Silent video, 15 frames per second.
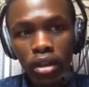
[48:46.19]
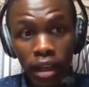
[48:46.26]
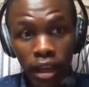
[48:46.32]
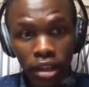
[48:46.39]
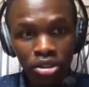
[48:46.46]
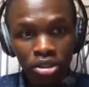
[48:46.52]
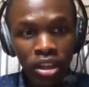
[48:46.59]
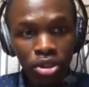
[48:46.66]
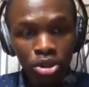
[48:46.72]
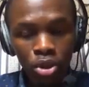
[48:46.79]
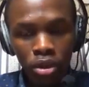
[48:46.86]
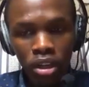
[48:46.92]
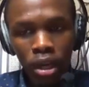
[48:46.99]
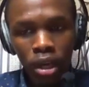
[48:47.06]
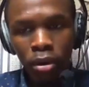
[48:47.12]
actually
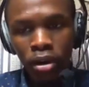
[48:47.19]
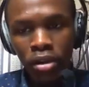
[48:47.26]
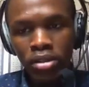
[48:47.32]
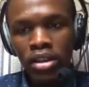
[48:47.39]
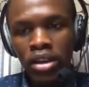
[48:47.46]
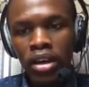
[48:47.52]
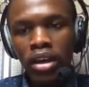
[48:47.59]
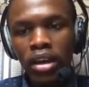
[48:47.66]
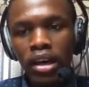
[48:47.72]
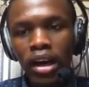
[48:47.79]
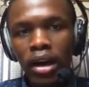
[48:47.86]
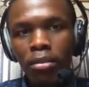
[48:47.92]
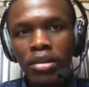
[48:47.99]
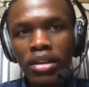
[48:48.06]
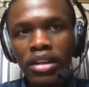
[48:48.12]
talking about
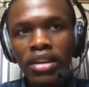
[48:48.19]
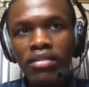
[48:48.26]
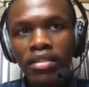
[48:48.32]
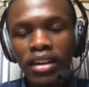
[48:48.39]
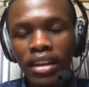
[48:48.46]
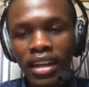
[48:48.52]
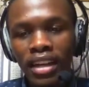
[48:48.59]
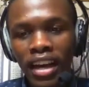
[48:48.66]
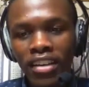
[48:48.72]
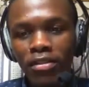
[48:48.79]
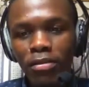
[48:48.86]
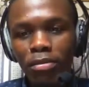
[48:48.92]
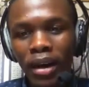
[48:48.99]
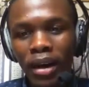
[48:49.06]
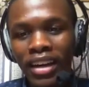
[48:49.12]
living
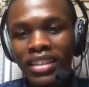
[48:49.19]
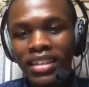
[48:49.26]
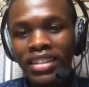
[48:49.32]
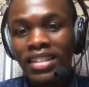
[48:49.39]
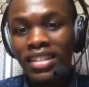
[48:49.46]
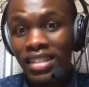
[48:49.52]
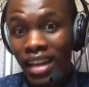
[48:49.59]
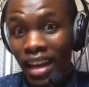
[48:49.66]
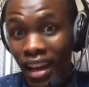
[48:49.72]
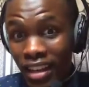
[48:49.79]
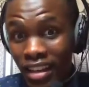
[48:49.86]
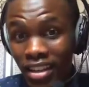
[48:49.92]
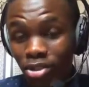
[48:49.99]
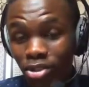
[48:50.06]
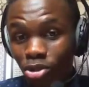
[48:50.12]
life by
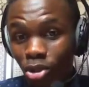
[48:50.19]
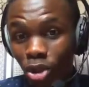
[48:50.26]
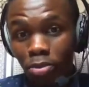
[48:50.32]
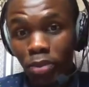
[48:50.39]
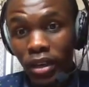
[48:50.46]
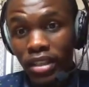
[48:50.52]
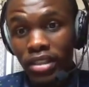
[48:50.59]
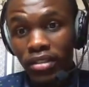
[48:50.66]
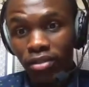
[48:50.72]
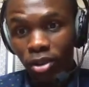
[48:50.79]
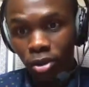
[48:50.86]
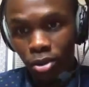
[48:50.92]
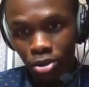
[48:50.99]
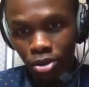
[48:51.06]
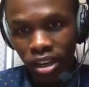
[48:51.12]
design, not by
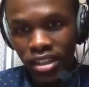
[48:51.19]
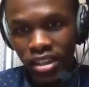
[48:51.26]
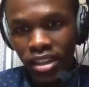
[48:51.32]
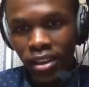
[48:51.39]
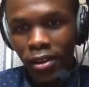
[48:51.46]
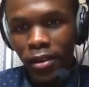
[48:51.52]
default, right?